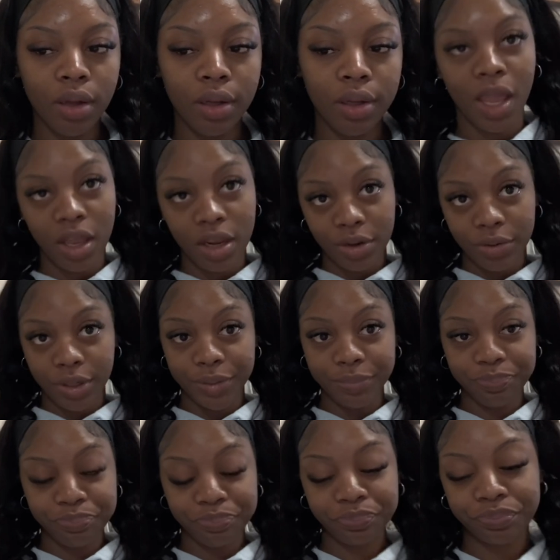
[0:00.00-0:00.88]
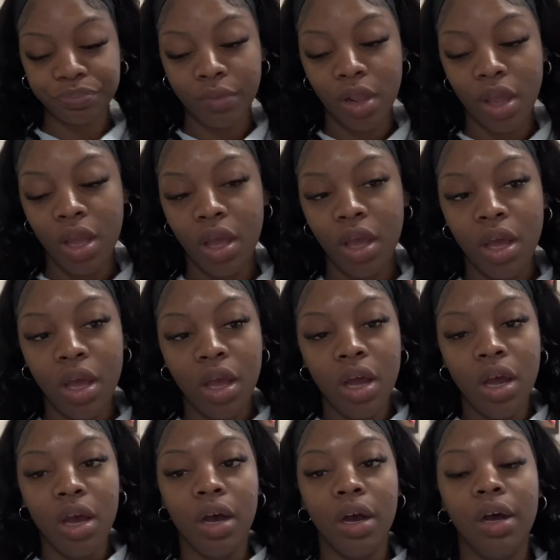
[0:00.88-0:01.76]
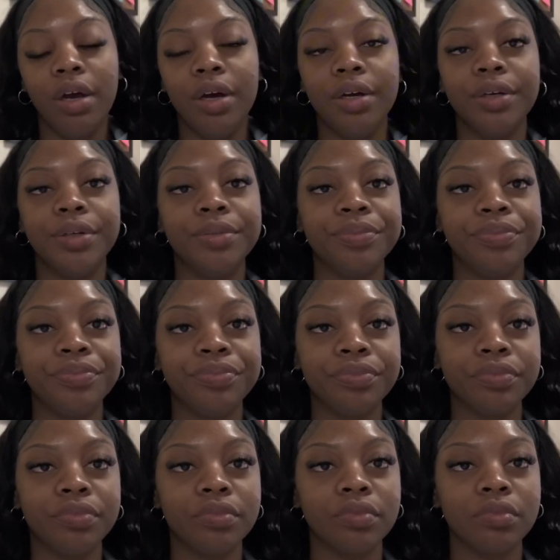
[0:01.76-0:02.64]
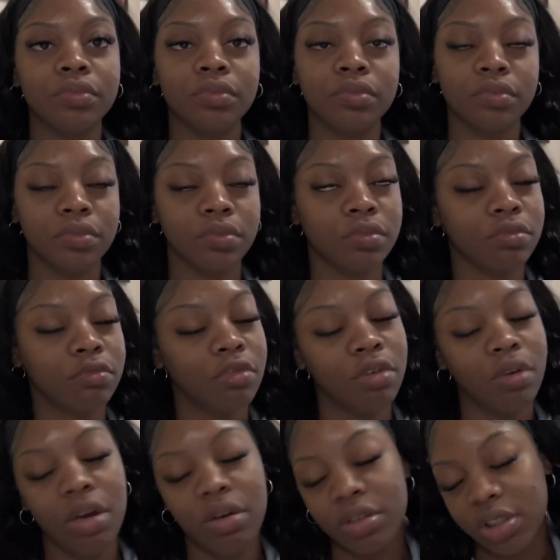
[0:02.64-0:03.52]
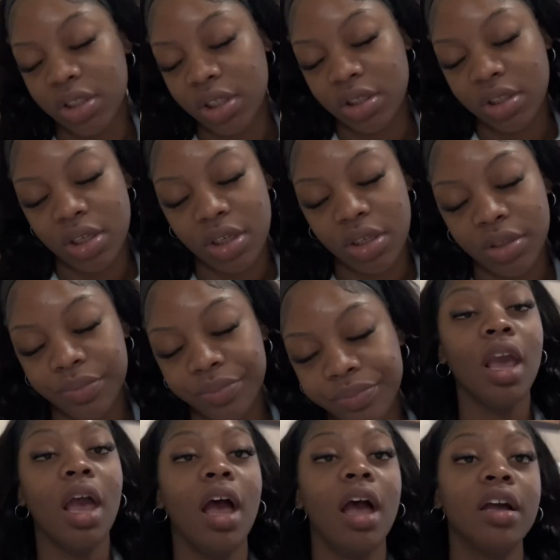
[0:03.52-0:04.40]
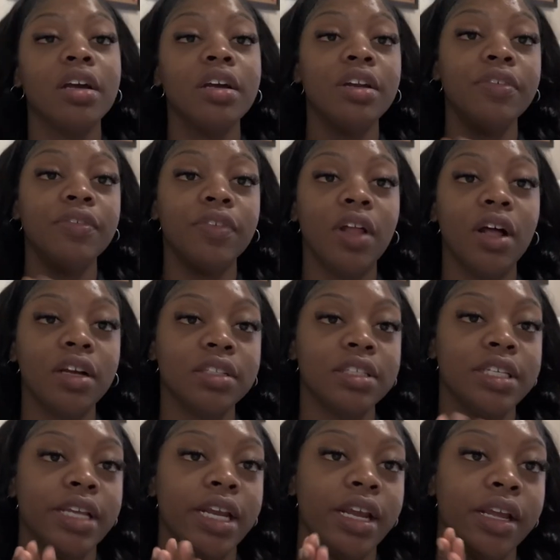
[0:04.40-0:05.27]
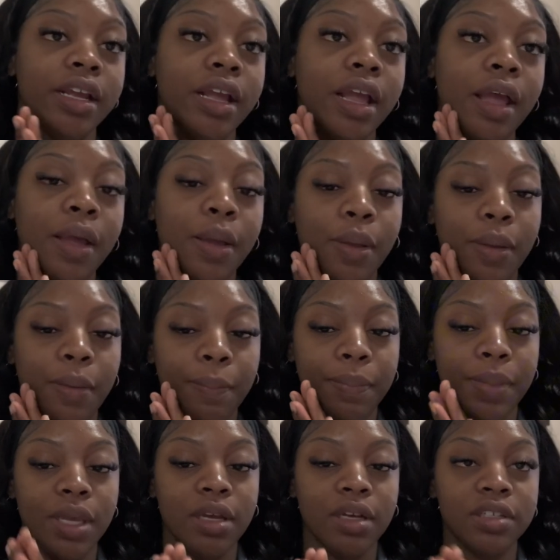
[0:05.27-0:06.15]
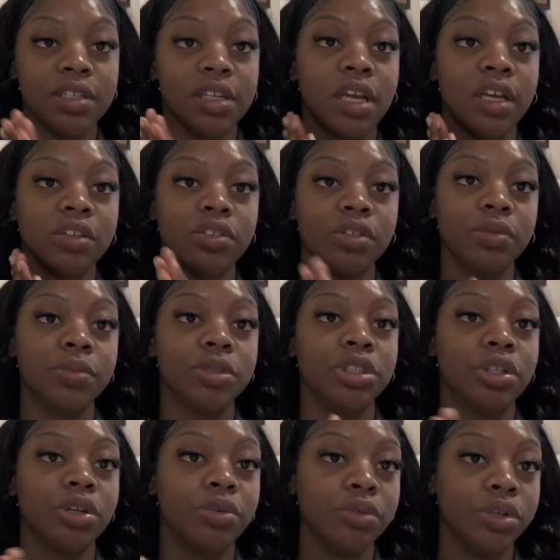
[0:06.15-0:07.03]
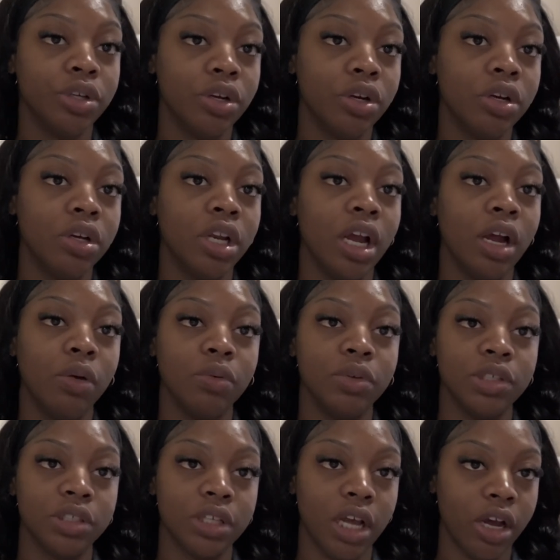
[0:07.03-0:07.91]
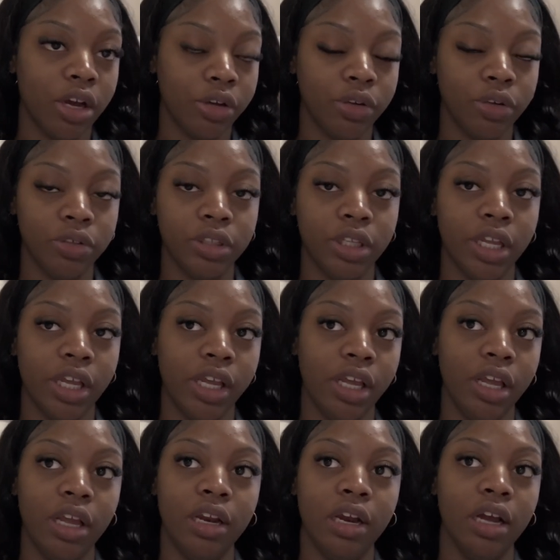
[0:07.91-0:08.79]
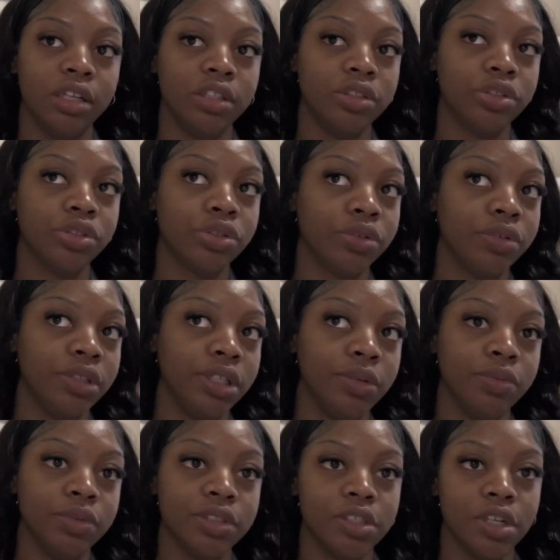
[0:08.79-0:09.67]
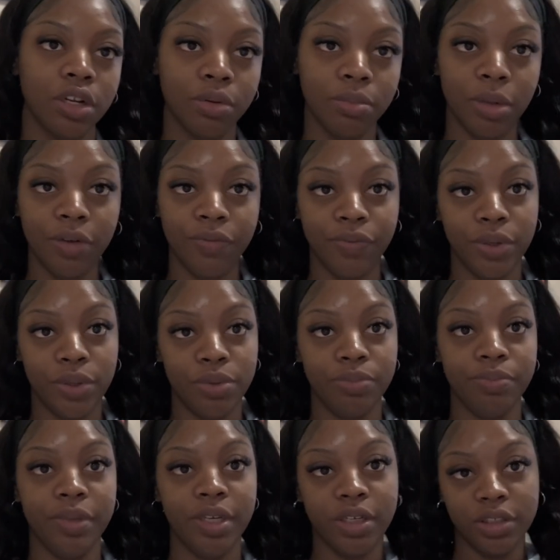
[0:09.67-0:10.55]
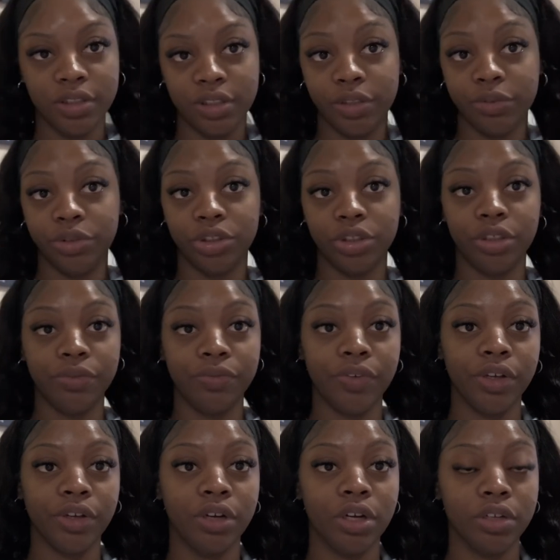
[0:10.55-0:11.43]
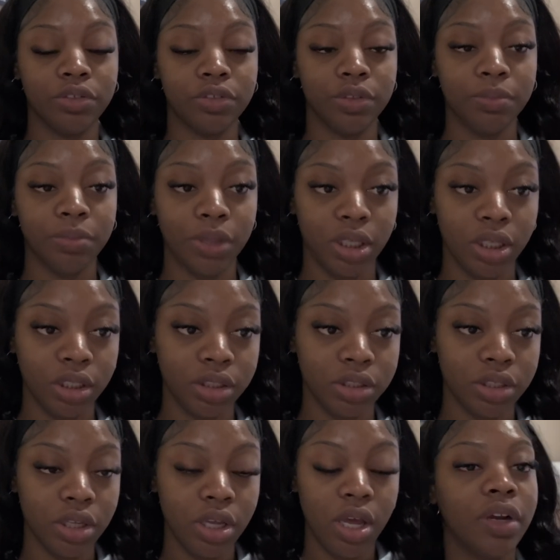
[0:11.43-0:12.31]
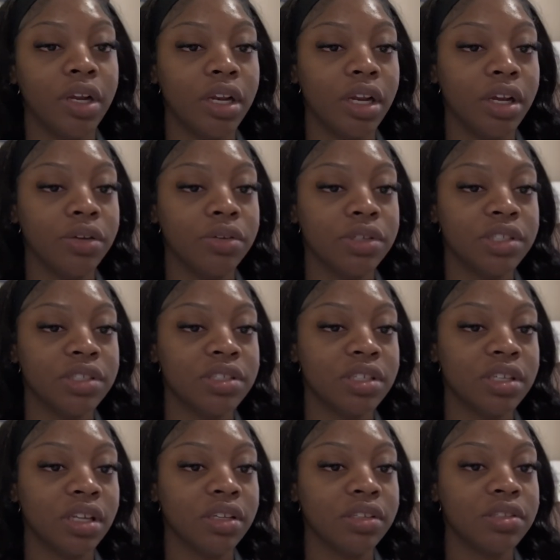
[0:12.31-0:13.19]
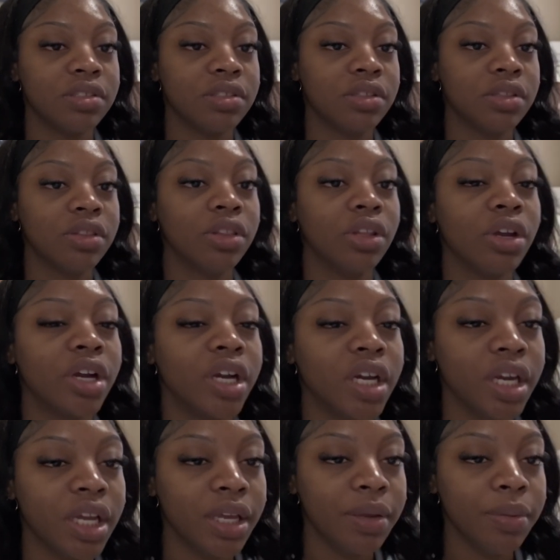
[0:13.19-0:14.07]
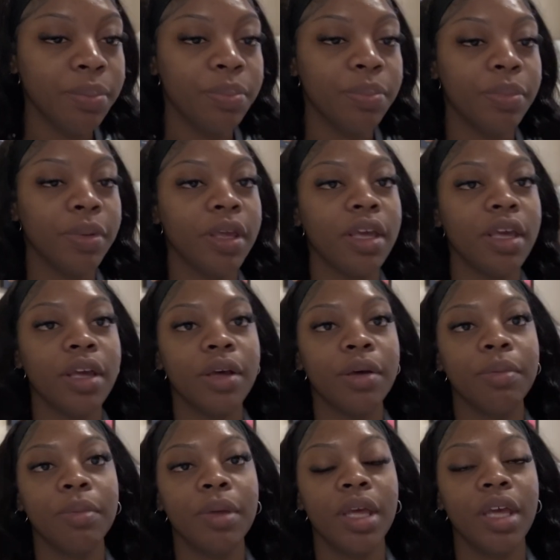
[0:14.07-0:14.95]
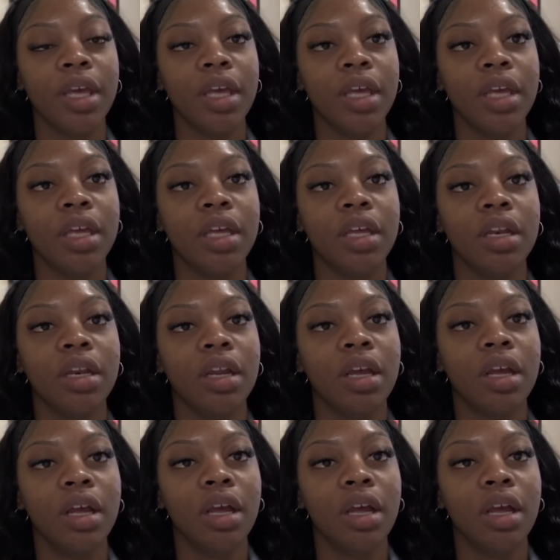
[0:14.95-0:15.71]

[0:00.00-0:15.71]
Anyway, what was I saying? Yeah, I couldn't vlog today because I had so much going on. I was out all day and I truly was not on my phone because I was trying to figure out some things. Right now it's 6:30 p.m. and